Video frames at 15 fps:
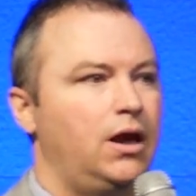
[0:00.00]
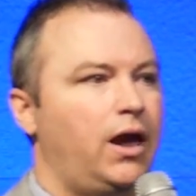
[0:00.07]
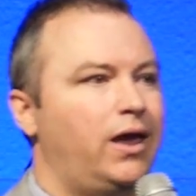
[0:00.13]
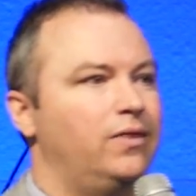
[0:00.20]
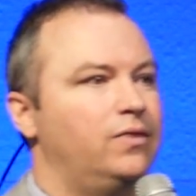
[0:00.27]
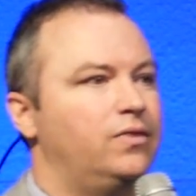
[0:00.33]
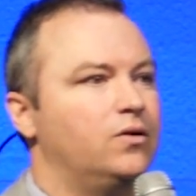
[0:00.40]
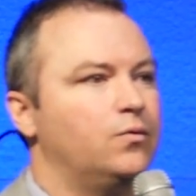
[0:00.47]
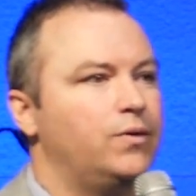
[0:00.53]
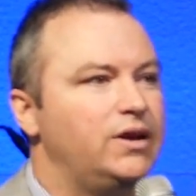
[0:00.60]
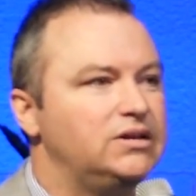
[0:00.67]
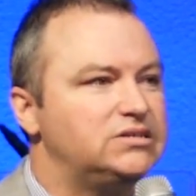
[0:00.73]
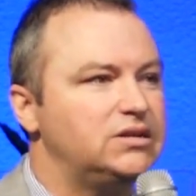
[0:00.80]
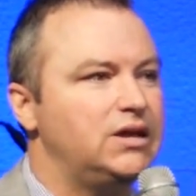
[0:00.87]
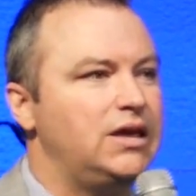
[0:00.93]
And the
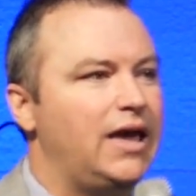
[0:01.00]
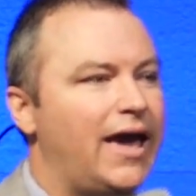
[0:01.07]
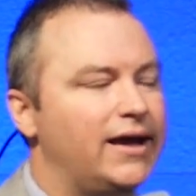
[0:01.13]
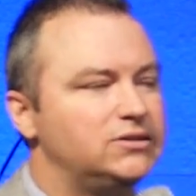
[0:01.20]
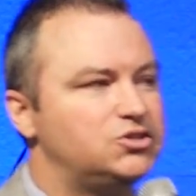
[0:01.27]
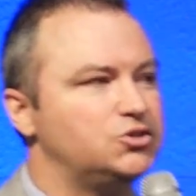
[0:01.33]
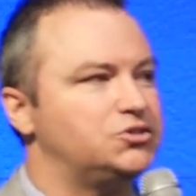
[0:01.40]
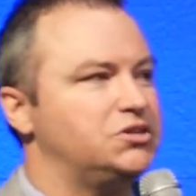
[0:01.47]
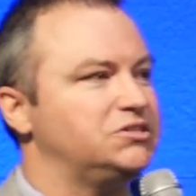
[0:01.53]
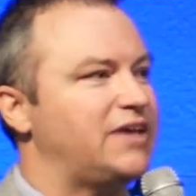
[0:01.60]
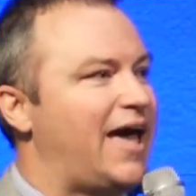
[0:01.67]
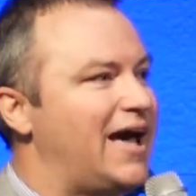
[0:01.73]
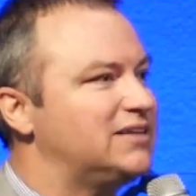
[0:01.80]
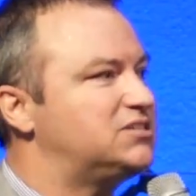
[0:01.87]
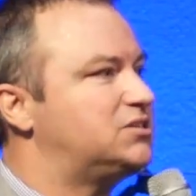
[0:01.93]
reason he answers this
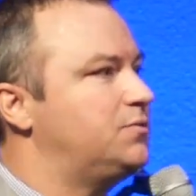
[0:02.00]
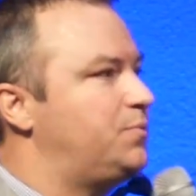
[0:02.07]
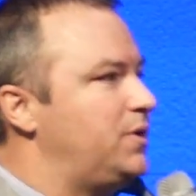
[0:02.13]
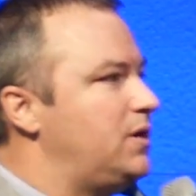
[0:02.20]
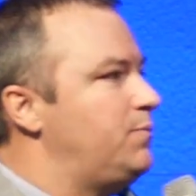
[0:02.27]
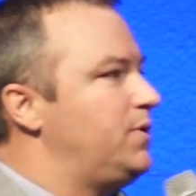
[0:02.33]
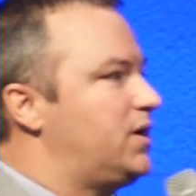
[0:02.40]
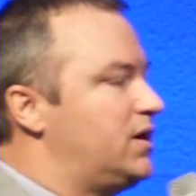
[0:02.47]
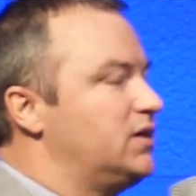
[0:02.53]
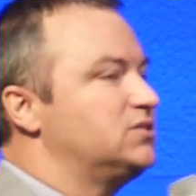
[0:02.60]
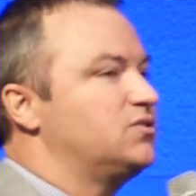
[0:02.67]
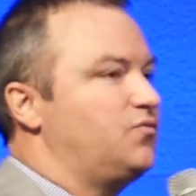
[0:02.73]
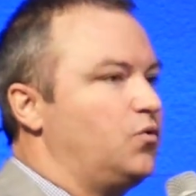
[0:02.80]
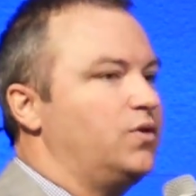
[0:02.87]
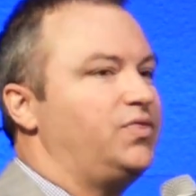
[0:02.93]
has to be because
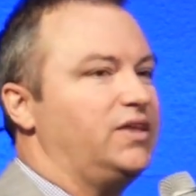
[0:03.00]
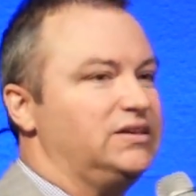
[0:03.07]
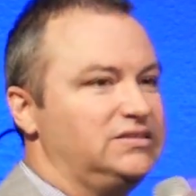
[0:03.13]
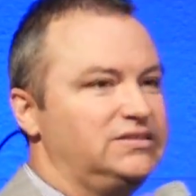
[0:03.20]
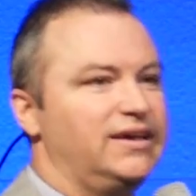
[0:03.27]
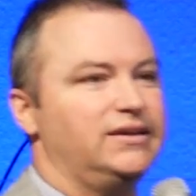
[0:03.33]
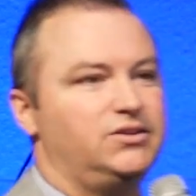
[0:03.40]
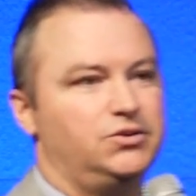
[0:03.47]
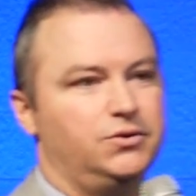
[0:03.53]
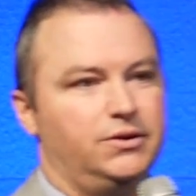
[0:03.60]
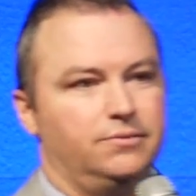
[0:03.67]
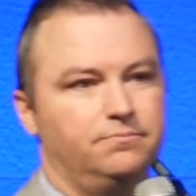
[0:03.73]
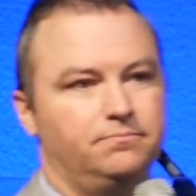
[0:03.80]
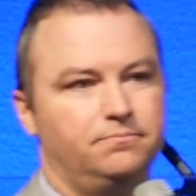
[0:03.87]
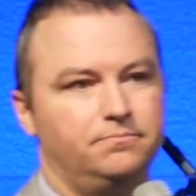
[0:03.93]
of what they said to him.